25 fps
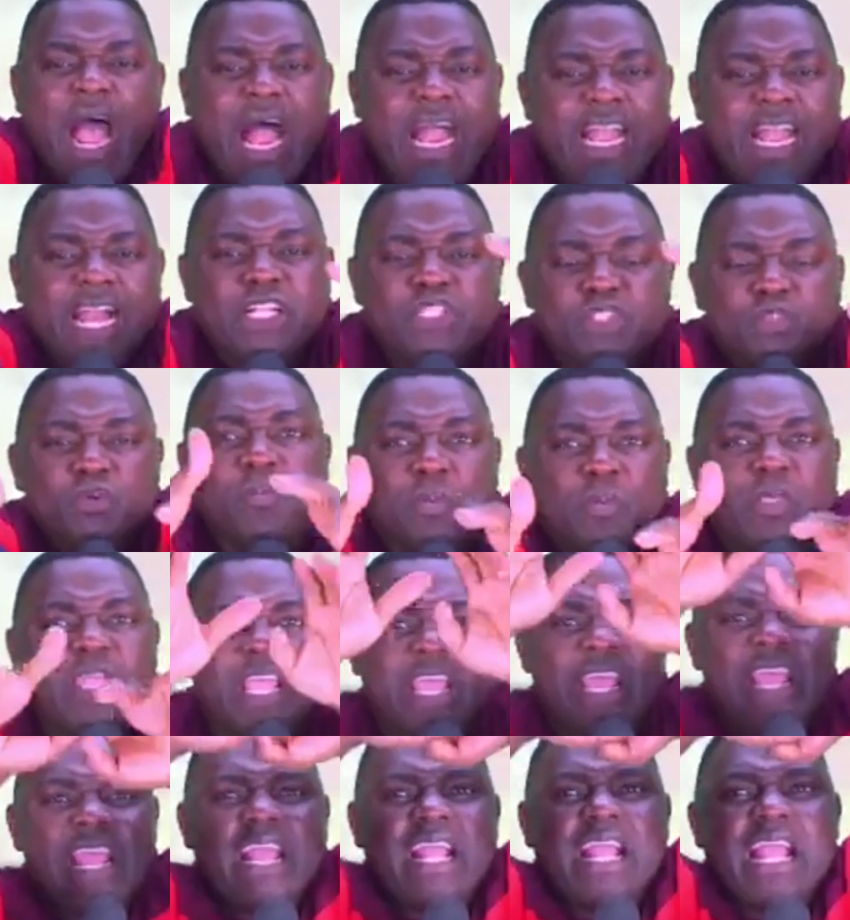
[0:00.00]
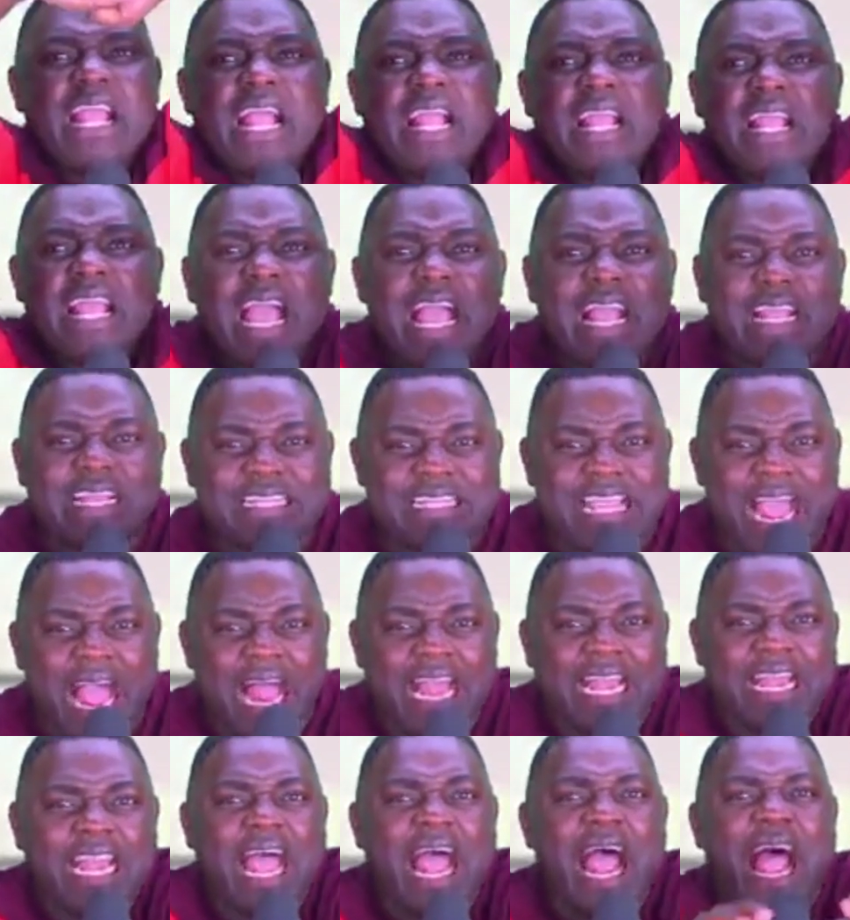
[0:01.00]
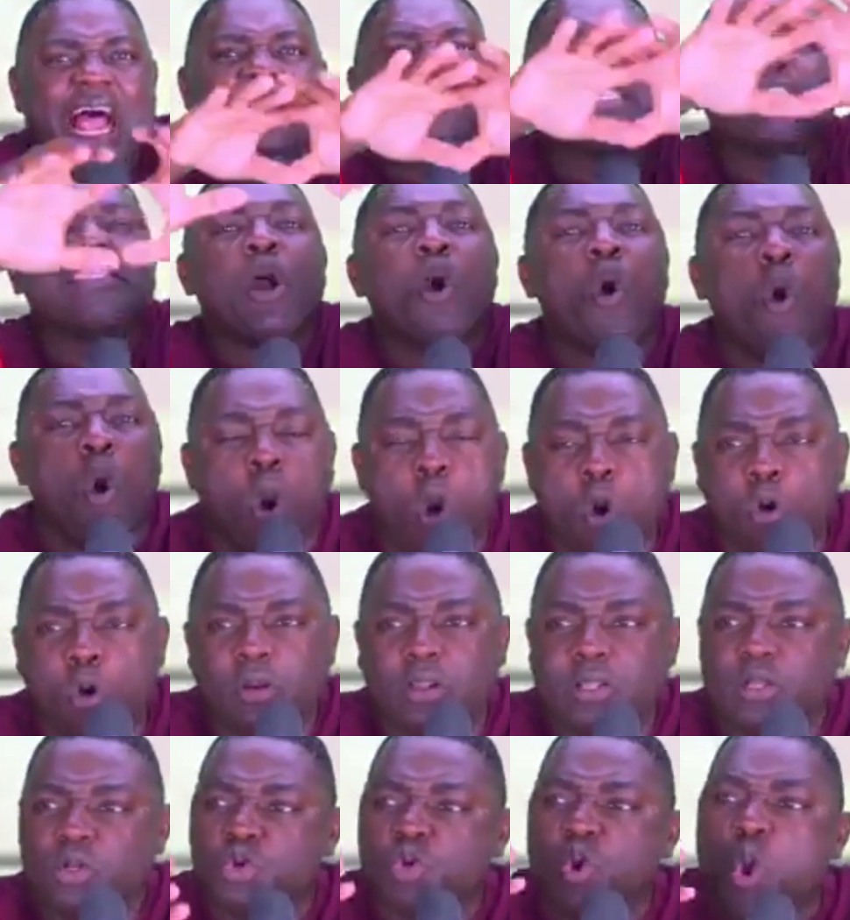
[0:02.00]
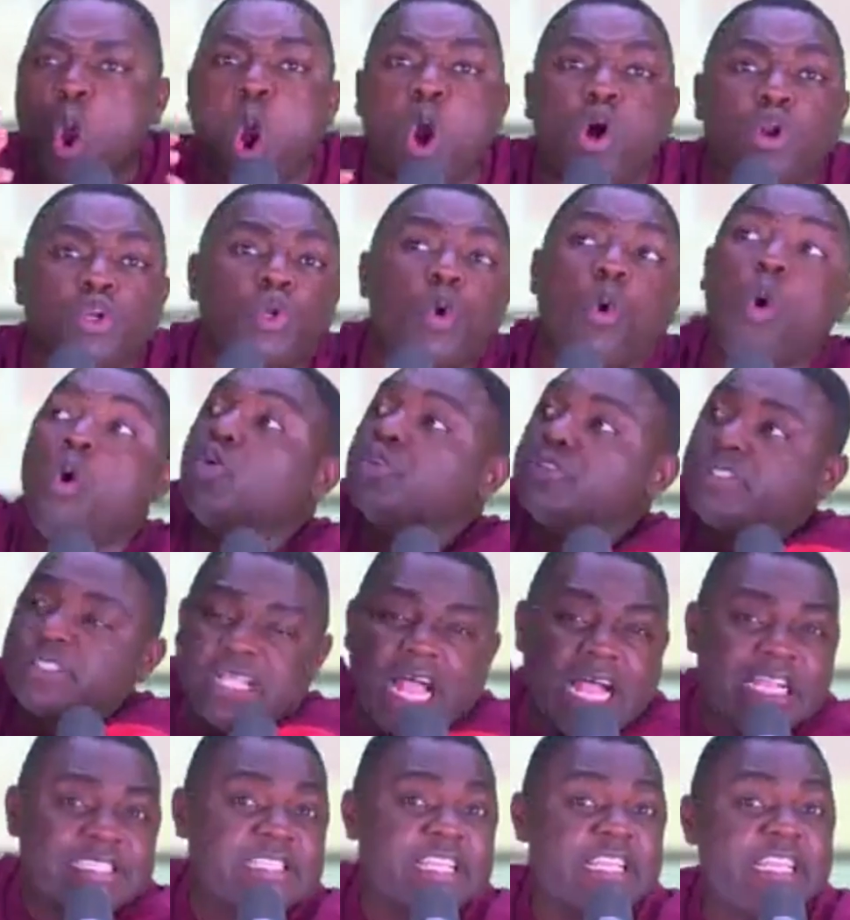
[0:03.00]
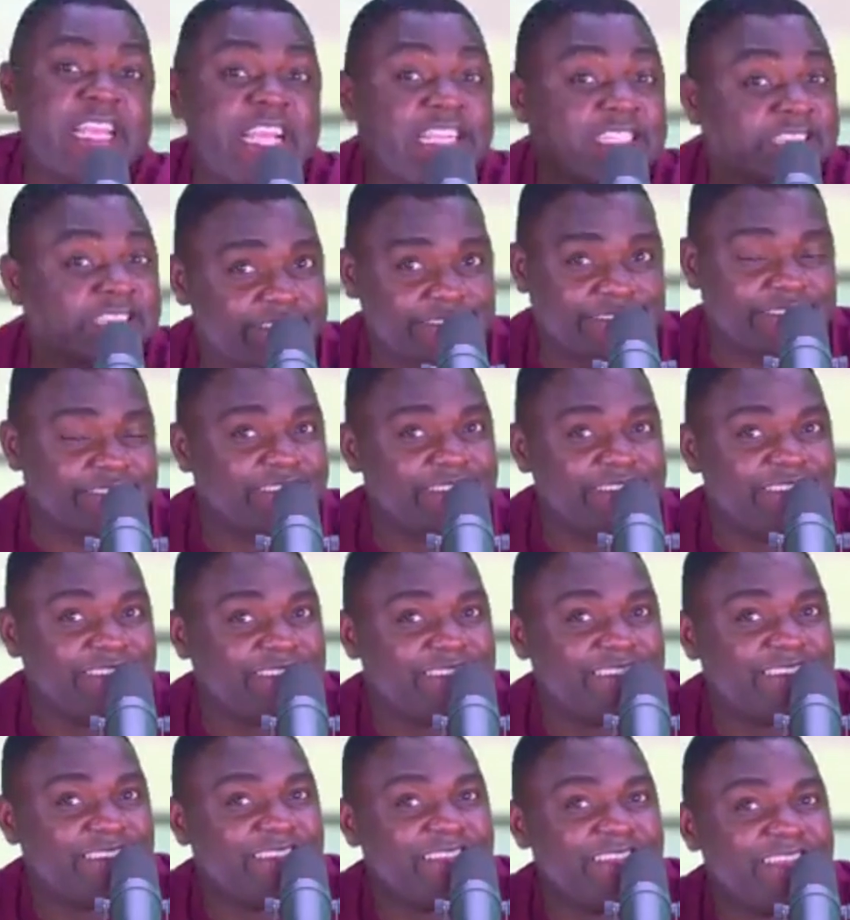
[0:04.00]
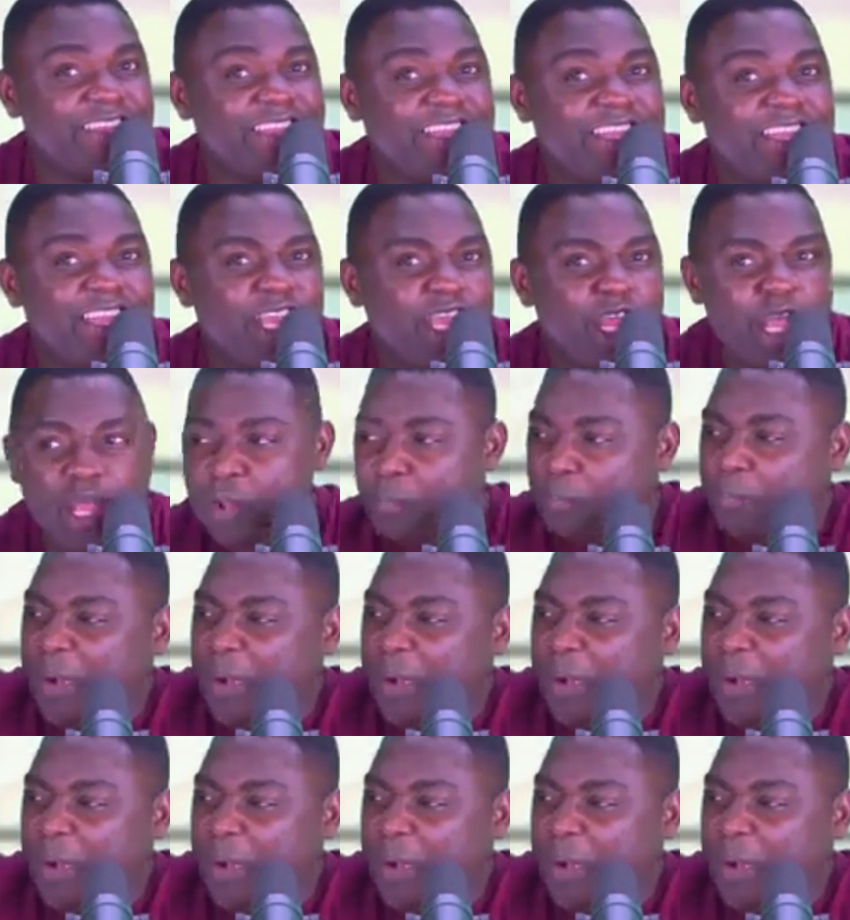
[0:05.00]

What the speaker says: now that time, she wanted Ghana to be a Ghana as a whole,